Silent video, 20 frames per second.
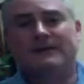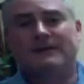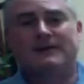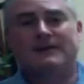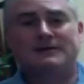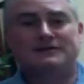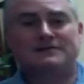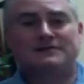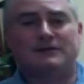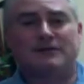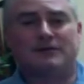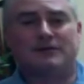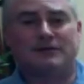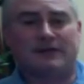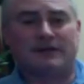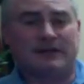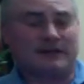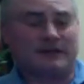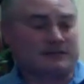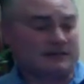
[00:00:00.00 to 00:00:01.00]
So
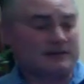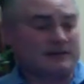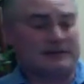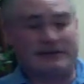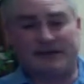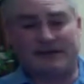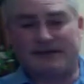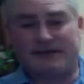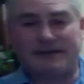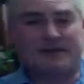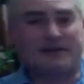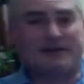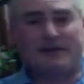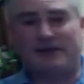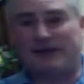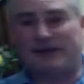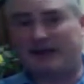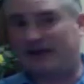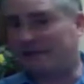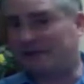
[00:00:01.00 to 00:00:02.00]
you can clearly hear
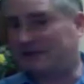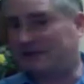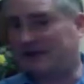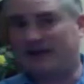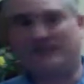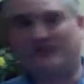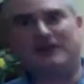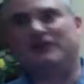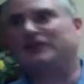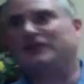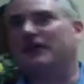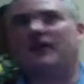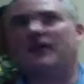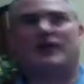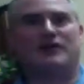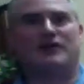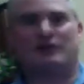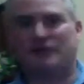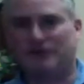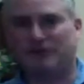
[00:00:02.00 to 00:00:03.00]
that I could play the
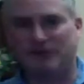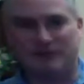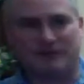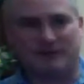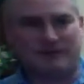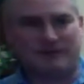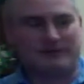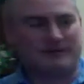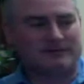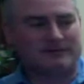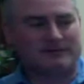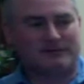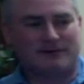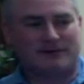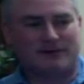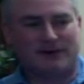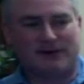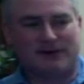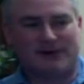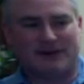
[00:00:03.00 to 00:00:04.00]
entire tune
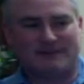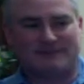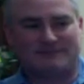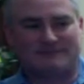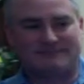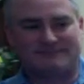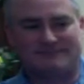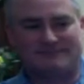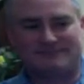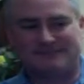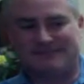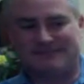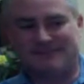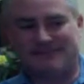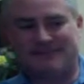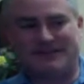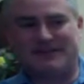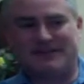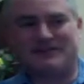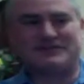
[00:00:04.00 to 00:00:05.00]
on
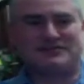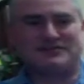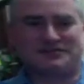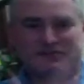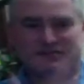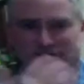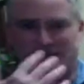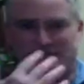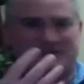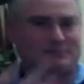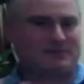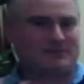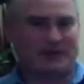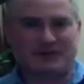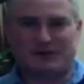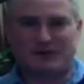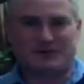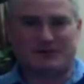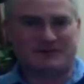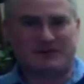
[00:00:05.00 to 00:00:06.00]
this just by
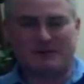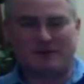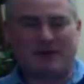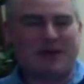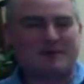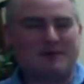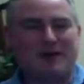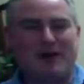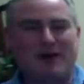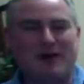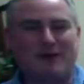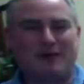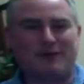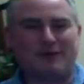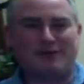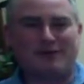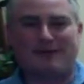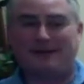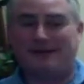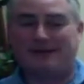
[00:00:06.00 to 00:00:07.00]
using my
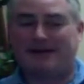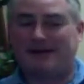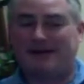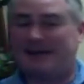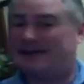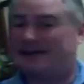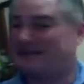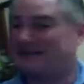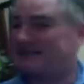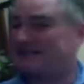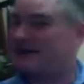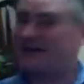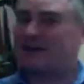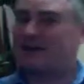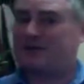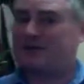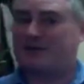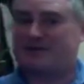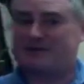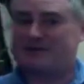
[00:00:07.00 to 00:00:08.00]
mouth. And it's not
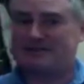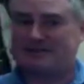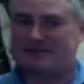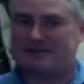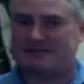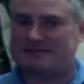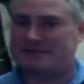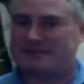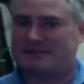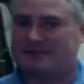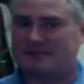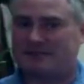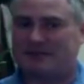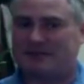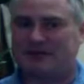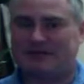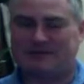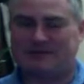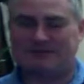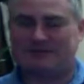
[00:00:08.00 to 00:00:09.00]
a coincidence, I don't
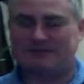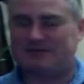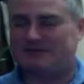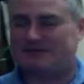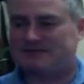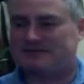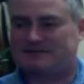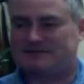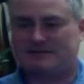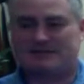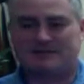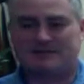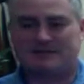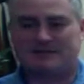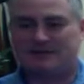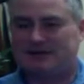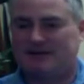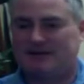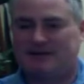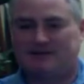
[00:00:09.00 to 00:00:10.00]
believe. It's just,
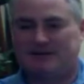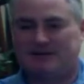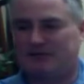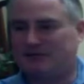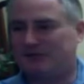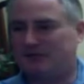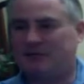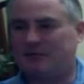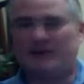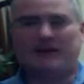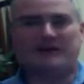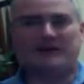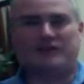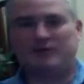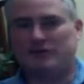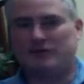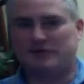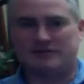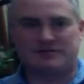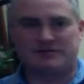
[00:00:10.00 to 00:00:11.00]
there are too many
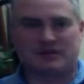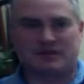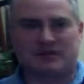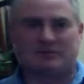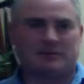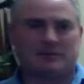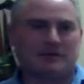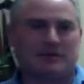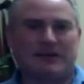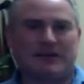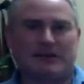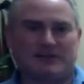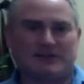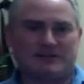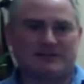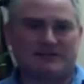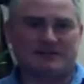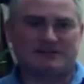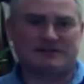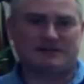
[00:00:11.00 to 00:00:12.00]
tunes that can be played
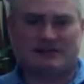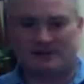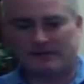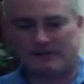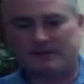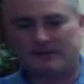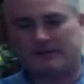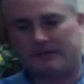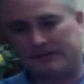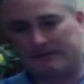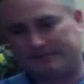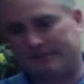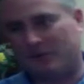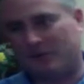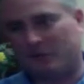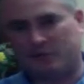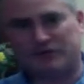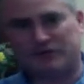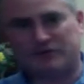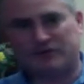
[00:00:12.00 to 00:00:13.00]
on this thing, or
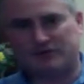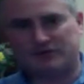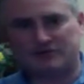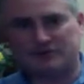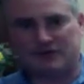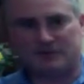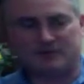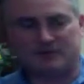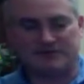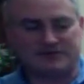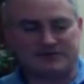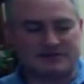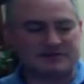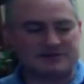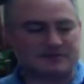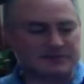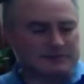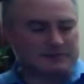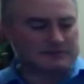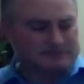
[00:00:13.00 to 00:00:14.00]
a wooden shepherd's
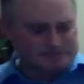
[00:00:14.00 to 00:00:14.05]
instrument.